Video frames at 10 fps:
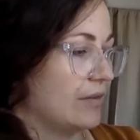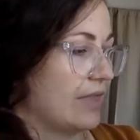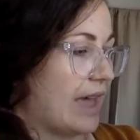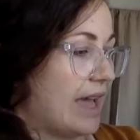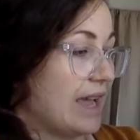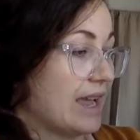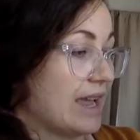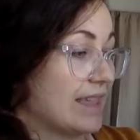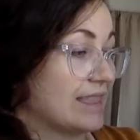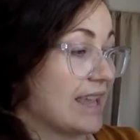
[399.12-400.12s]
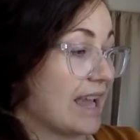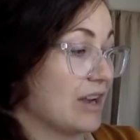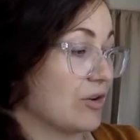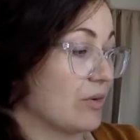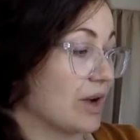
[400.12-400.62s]
that the
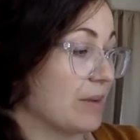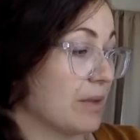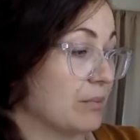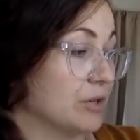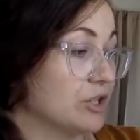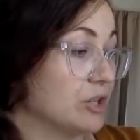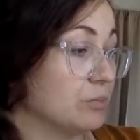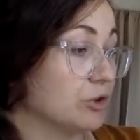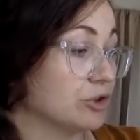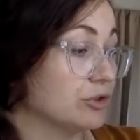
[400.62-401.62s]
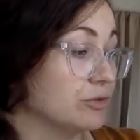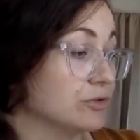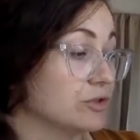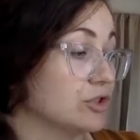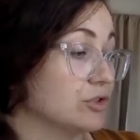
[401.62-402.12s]
NOI membership grew
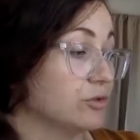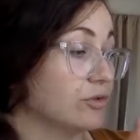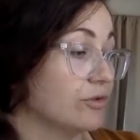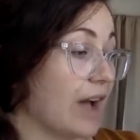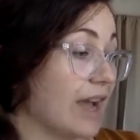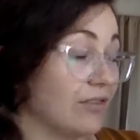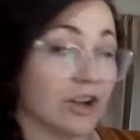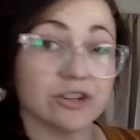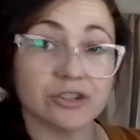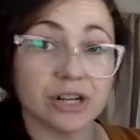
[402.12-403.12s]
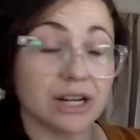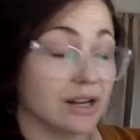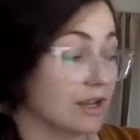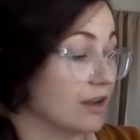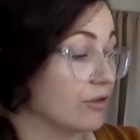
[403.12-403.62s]
to 500,
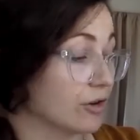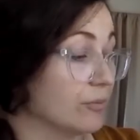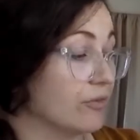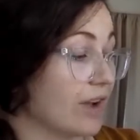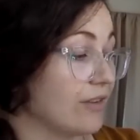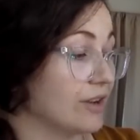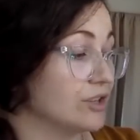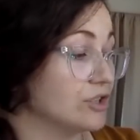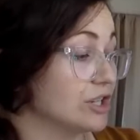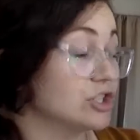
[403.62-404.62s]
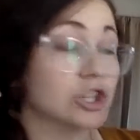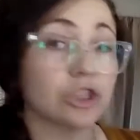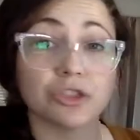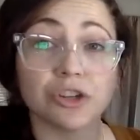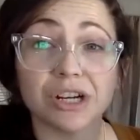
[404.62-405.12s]
from 500 to
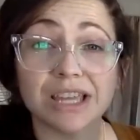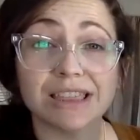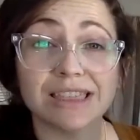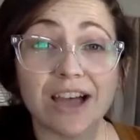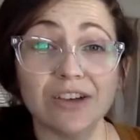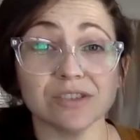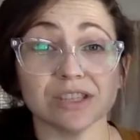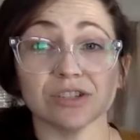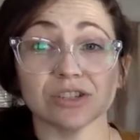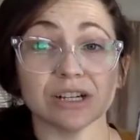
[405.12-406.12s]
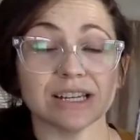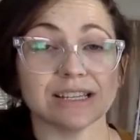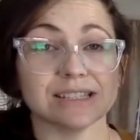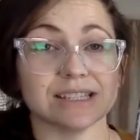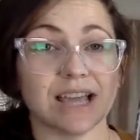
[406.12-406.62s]
30,000 during
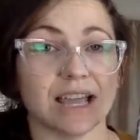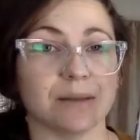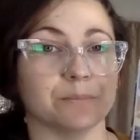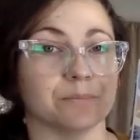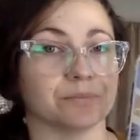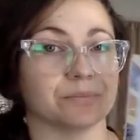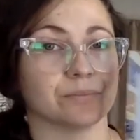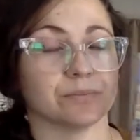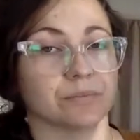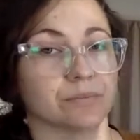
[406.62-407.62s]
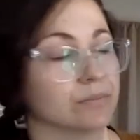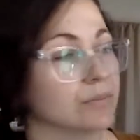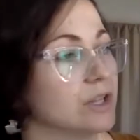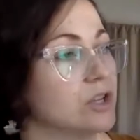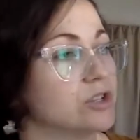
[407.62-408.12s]
his time.
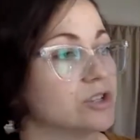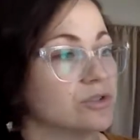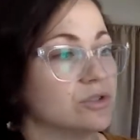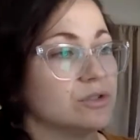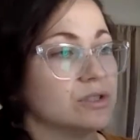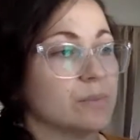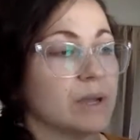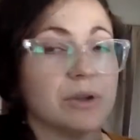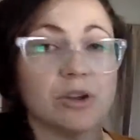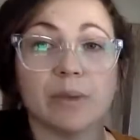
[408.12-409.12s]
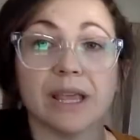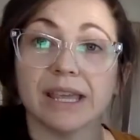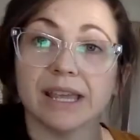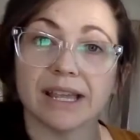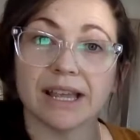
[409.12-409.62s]
So students, maybe you're
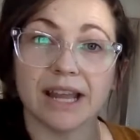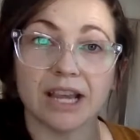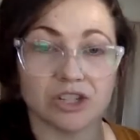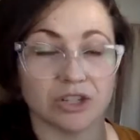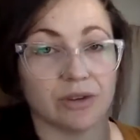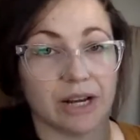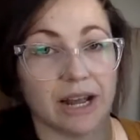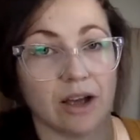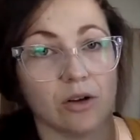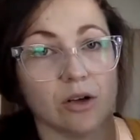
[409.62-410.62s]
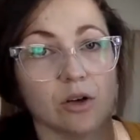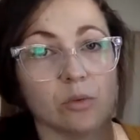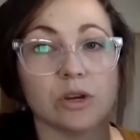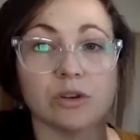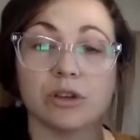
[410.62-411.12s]
making a connection right now.
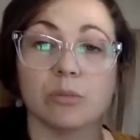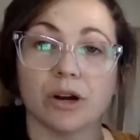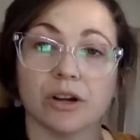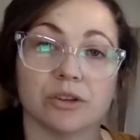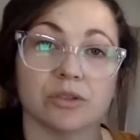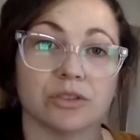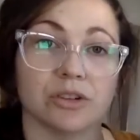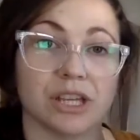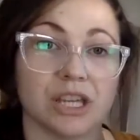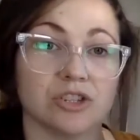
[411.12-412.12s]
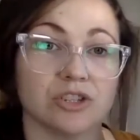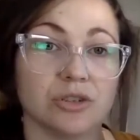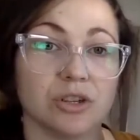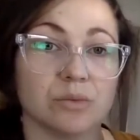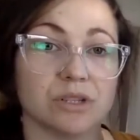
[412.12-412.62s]
We know that Martin Luther King
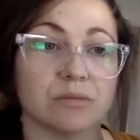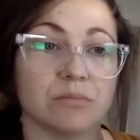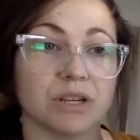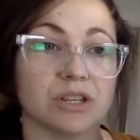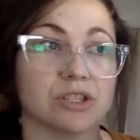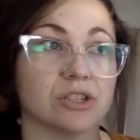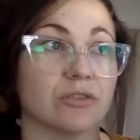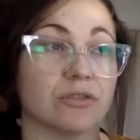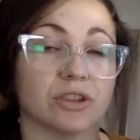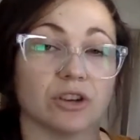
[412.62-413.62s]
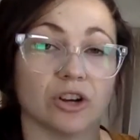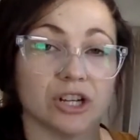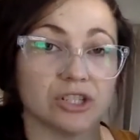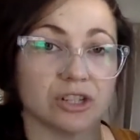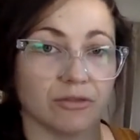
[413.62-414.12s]
Jr. was a minister for the
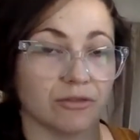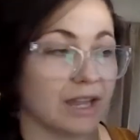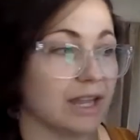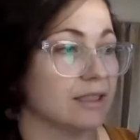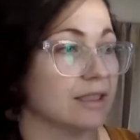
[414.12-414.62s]
Christian faith,